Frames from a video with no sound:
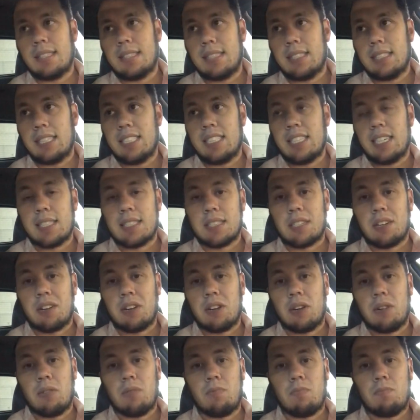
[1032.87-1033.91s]
the Jets are going
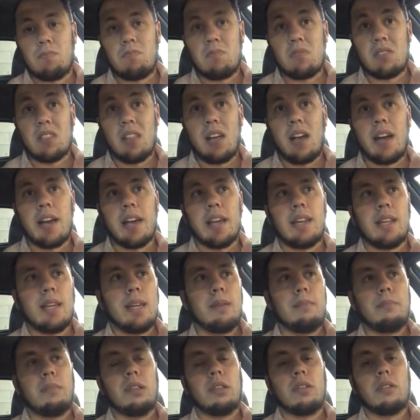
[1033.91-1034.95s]
to rely on
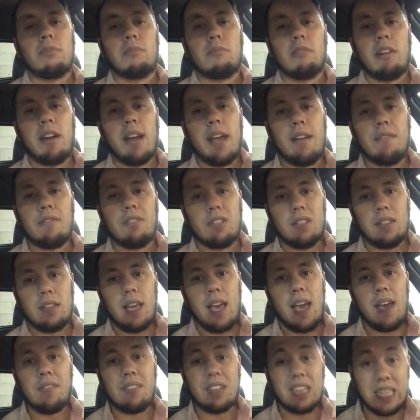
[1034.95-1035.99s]
him a little more
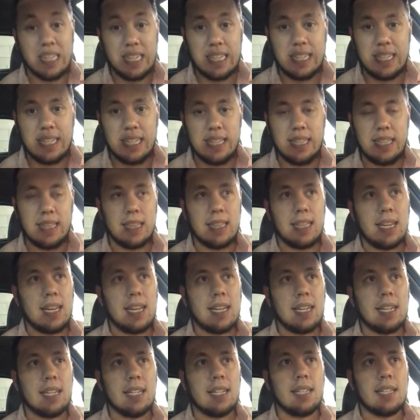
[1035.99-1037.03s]
heavily
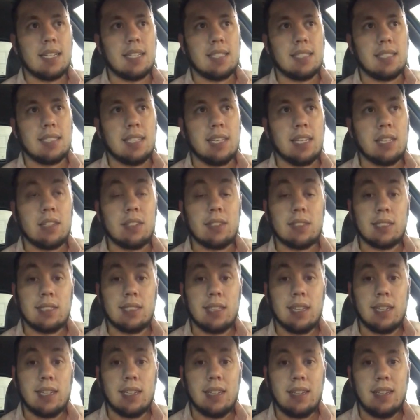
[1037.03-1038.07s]
than the Steelers
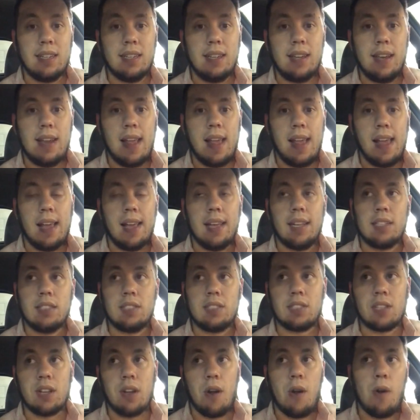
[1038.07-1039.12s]
did.
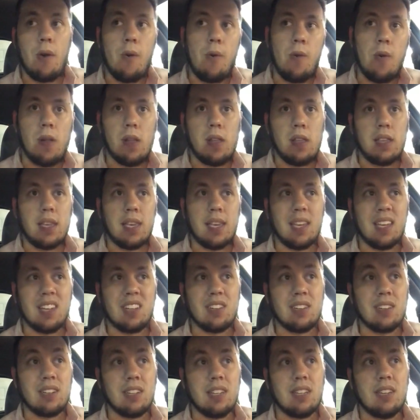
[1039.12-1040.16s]
So he
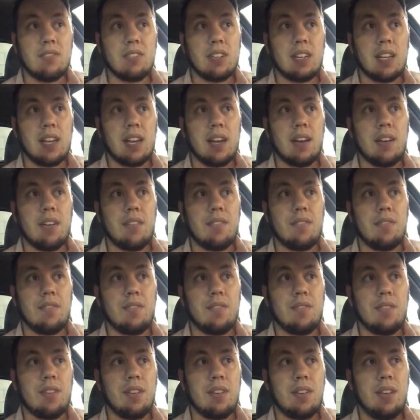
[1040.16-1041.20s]
could even have
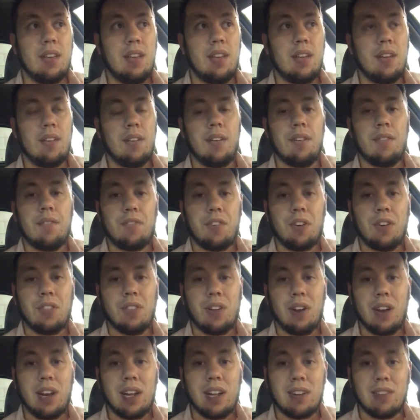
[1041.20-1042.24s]
a
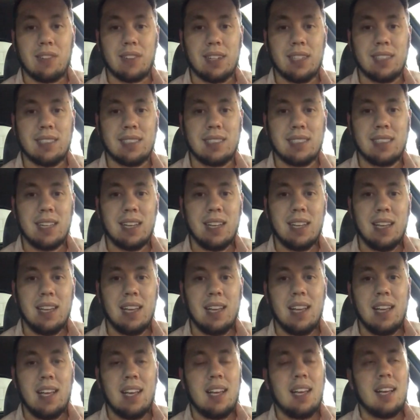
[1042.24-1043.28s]
further increased
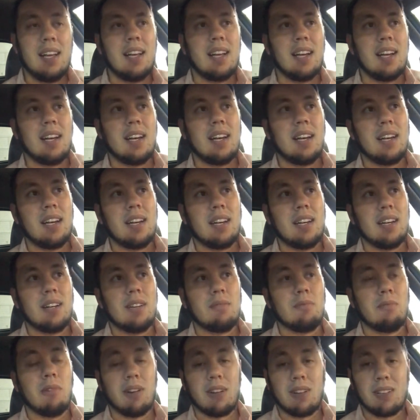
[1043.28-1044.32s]

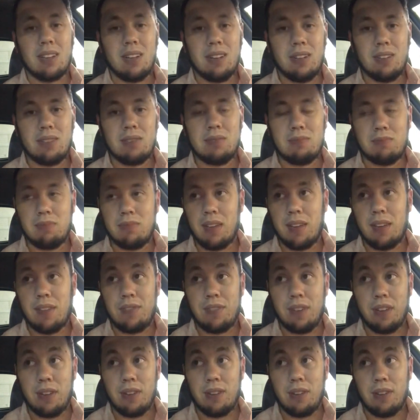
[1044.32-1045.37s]
workload,
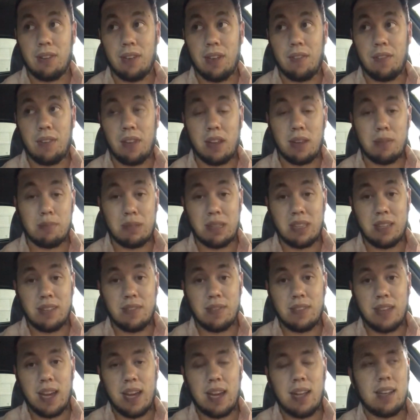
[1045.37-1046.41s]
if you can believe
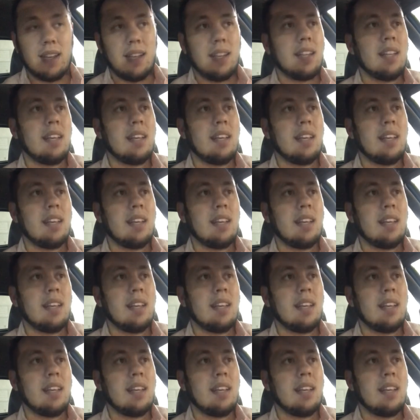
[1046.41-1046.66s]
that.